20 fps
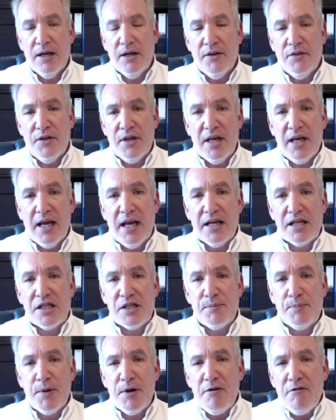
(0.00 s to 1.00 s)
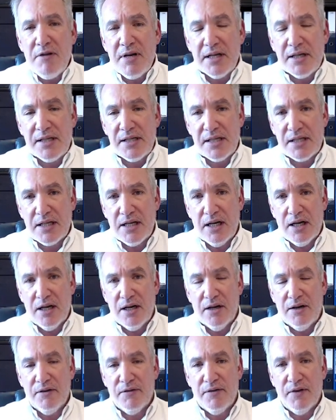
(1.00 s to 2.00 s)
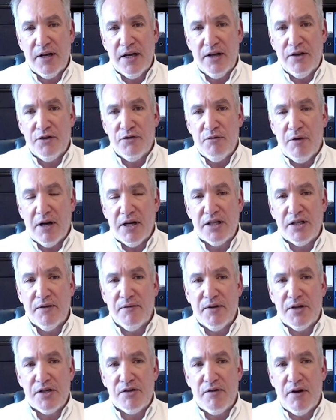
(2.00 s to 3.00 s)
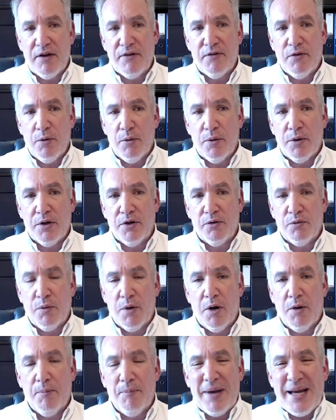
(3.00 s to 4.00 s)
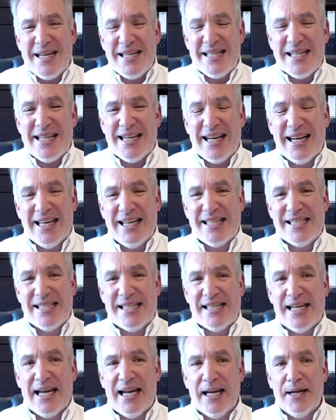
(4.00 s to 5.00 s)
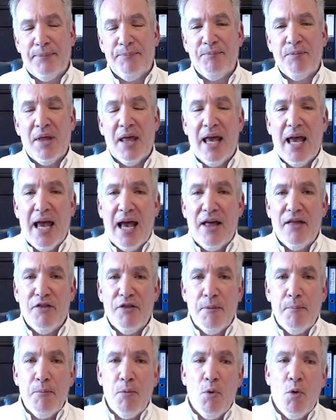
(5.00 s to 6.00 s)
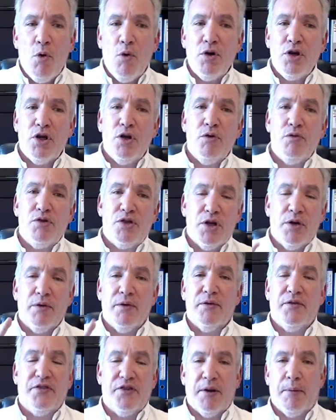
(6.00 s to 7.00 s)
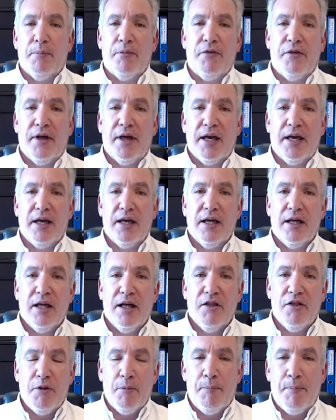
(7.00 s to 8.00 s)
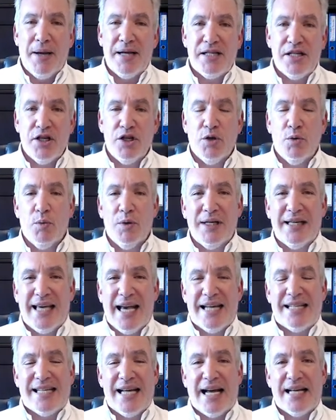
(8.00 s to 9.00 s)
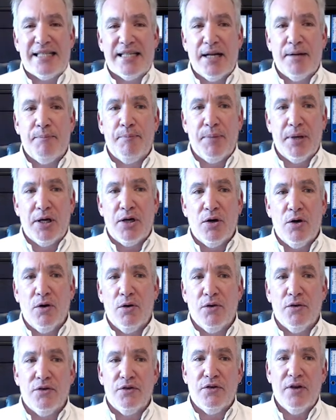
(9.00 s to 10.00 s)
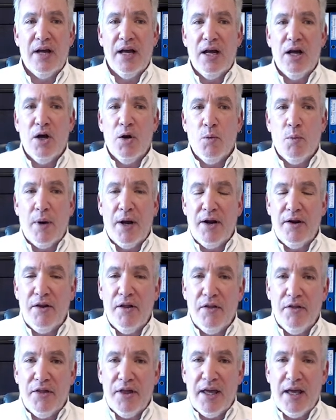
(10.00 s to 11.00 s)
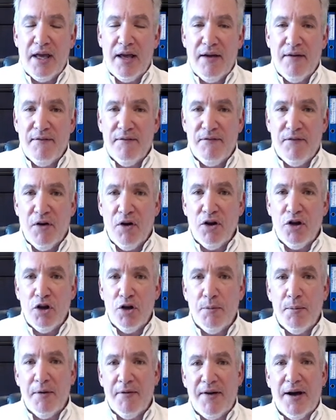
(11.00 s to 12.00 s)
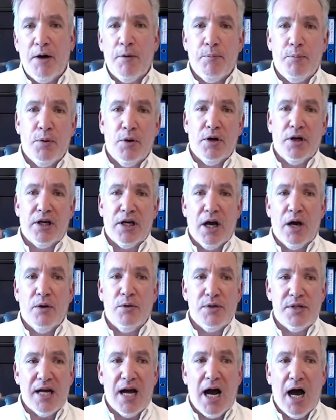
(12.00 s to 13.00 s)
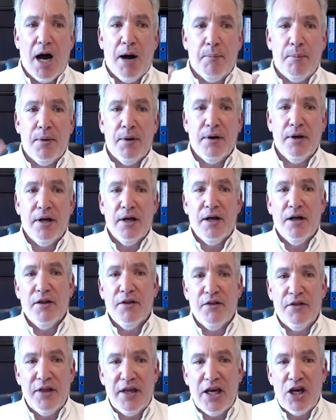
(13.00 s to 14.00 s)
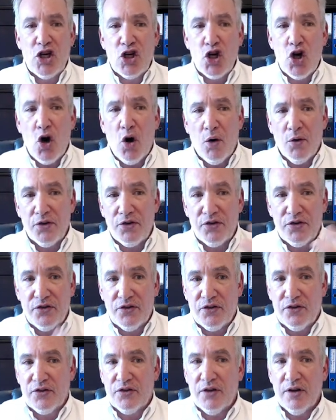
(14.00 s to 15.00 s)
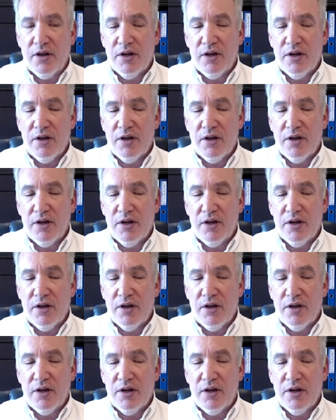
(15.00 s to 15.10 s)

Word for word: The experience curve is relatively straightforward as well. Basically, it's saying the more you do of something, the better you will get at it because when the volume of output goes up, the costs,